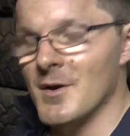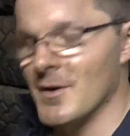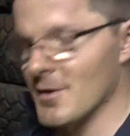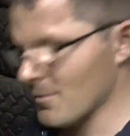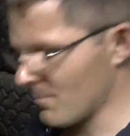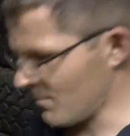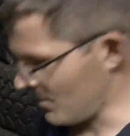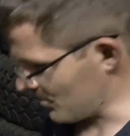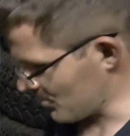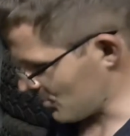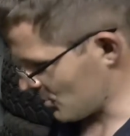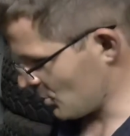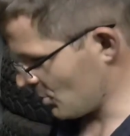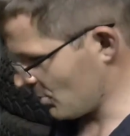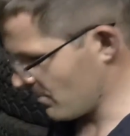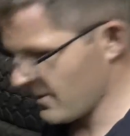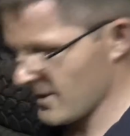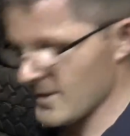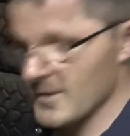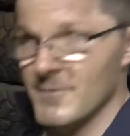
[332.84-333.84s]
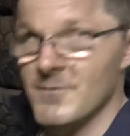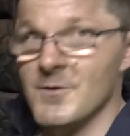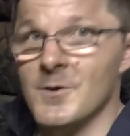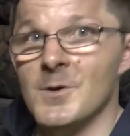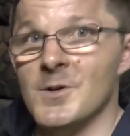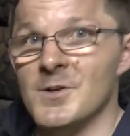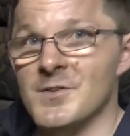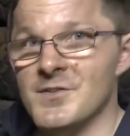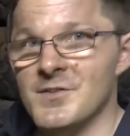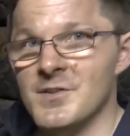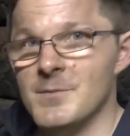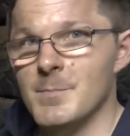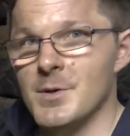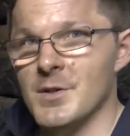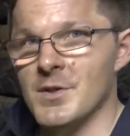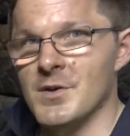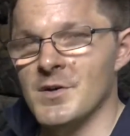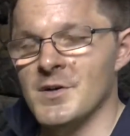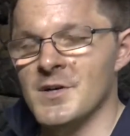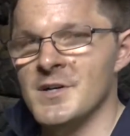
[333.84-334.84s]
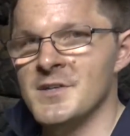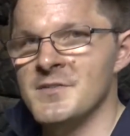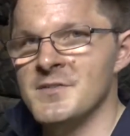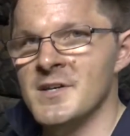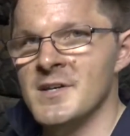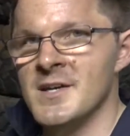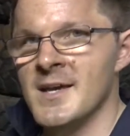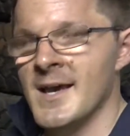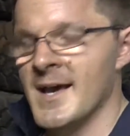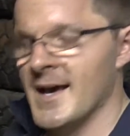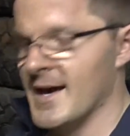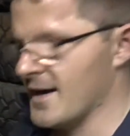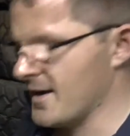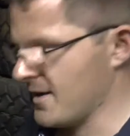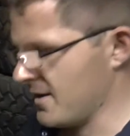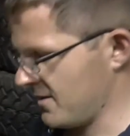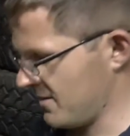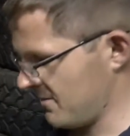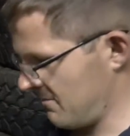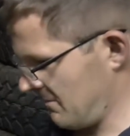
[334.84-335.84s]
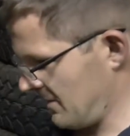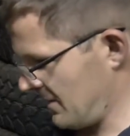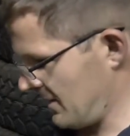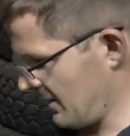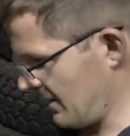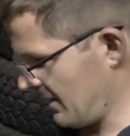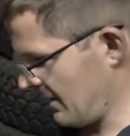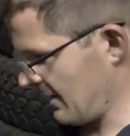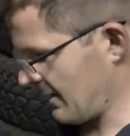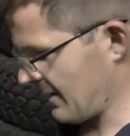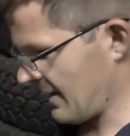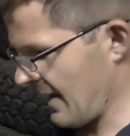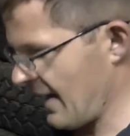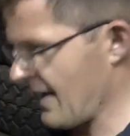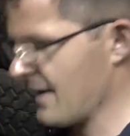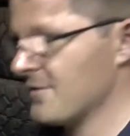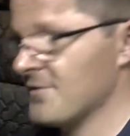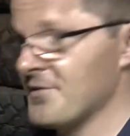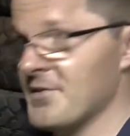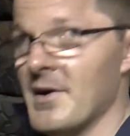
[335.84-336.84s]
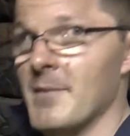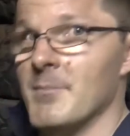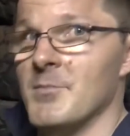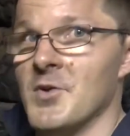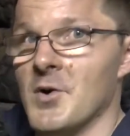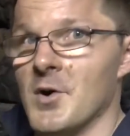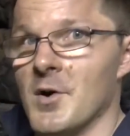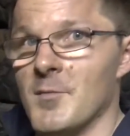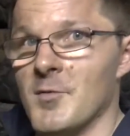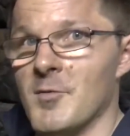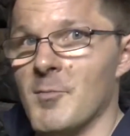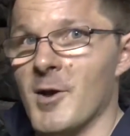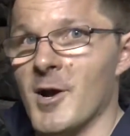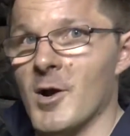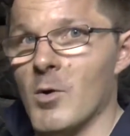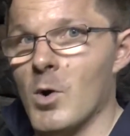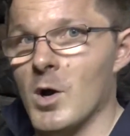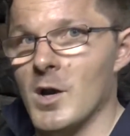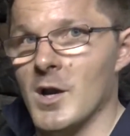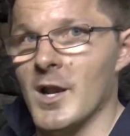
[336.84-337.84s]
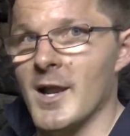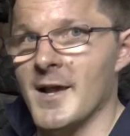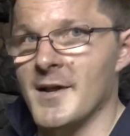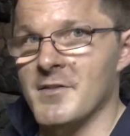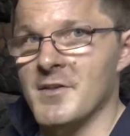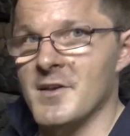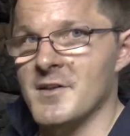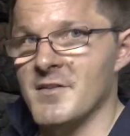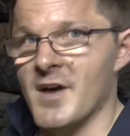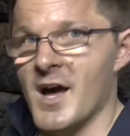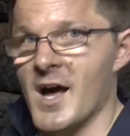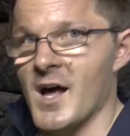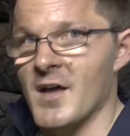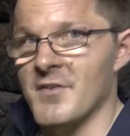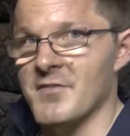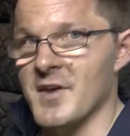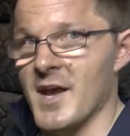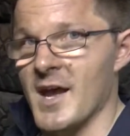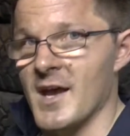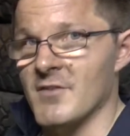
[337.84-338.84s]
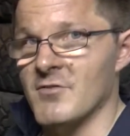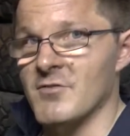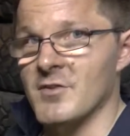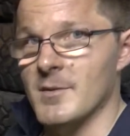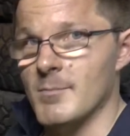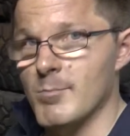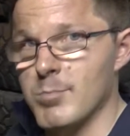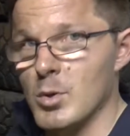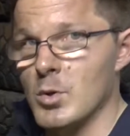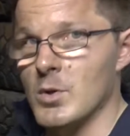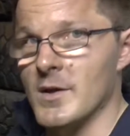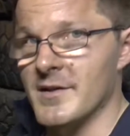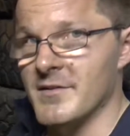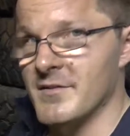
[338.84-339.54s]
I'm sure many of you can sympathise, it can sometimes be quite a lengthy task actually pulling